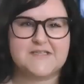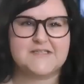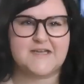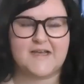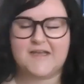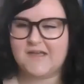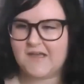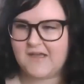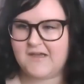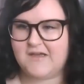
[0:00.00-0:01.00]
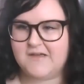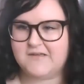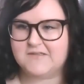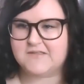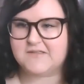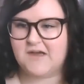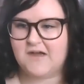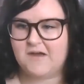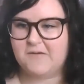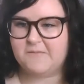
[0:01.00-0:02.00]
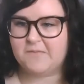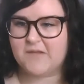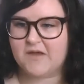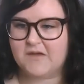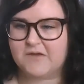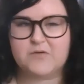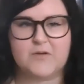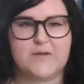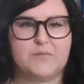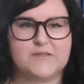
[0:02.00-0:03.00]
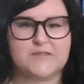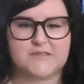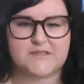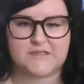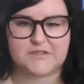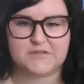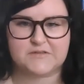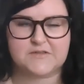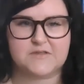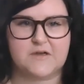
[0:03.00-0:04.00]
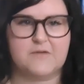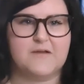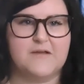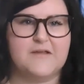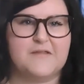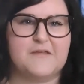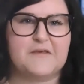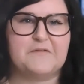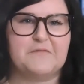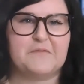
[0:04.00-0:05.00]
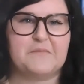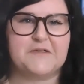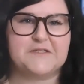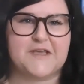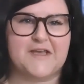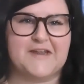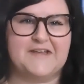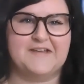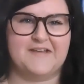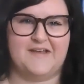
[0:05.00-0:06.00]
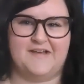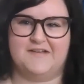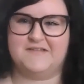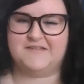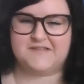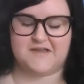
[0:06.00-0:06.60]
the day and a great presentation. So thank you very much, Kenny. And